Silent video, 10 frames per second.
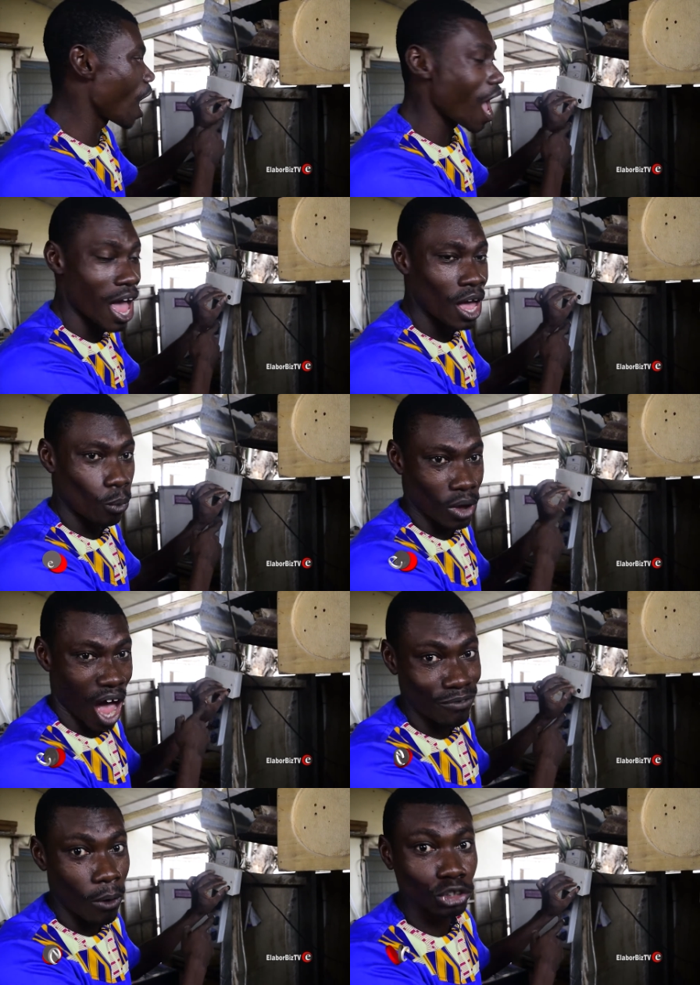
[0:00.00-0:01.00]
is where
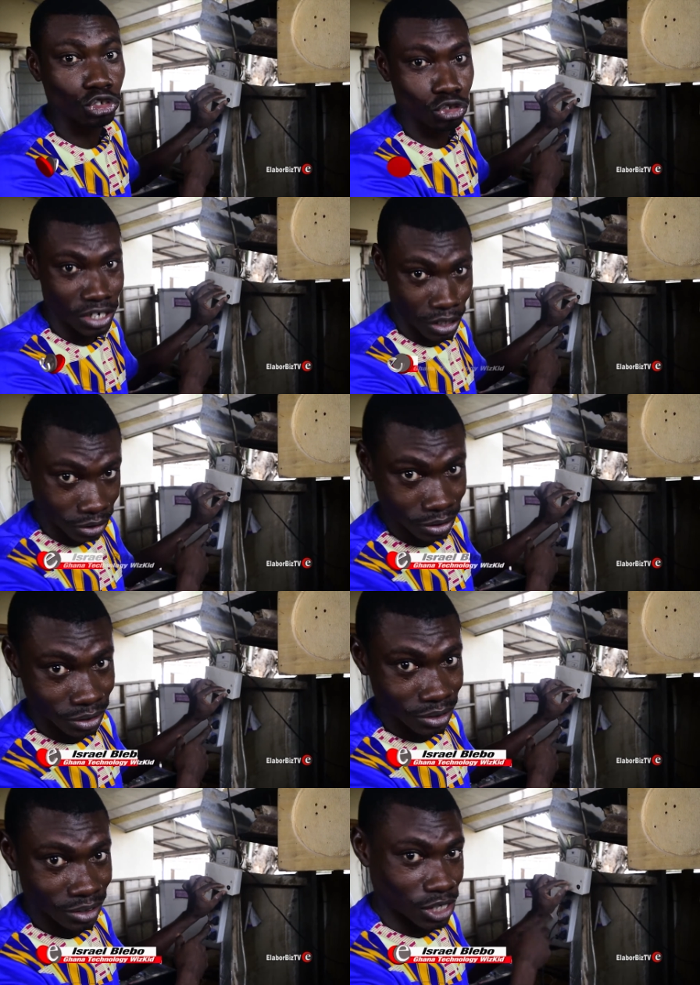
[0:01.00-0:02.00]
we have our tuning.
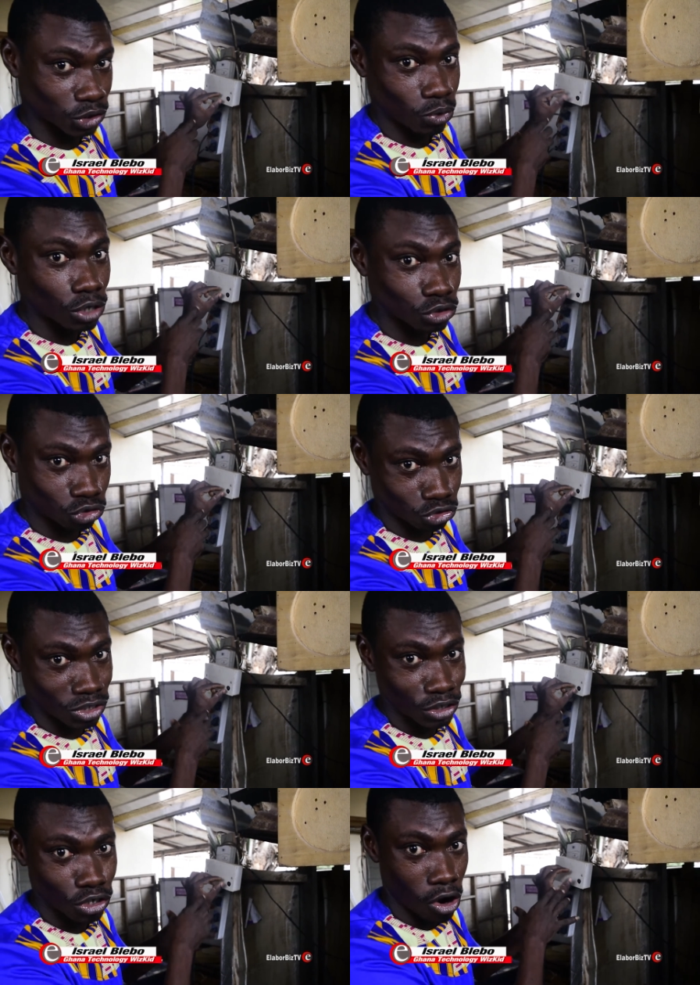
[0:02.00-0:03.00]
This is where you
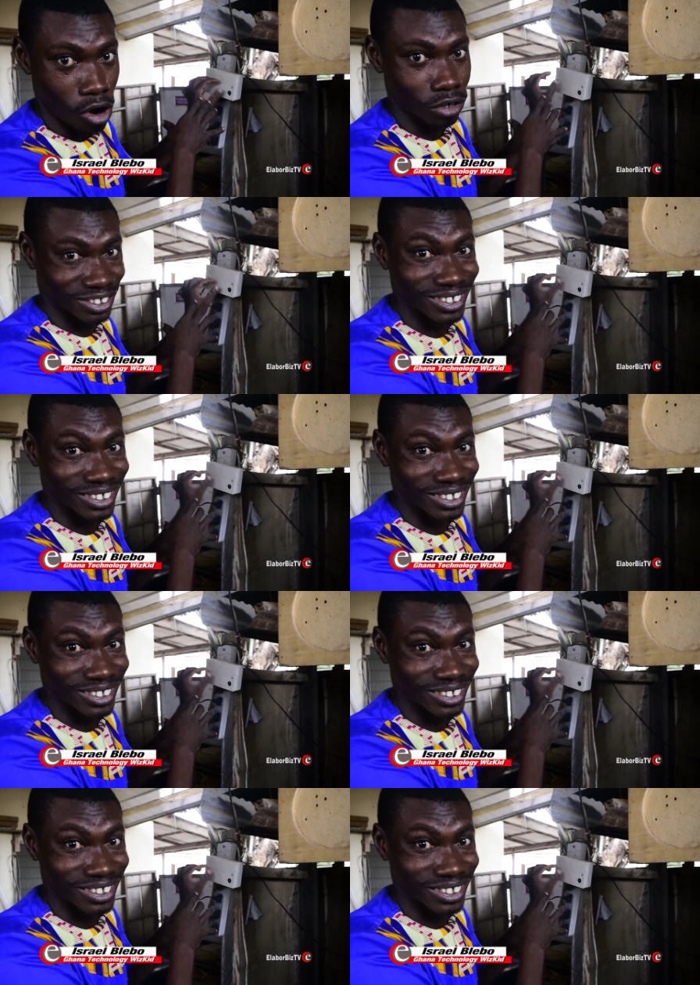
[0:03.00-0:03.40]
tune your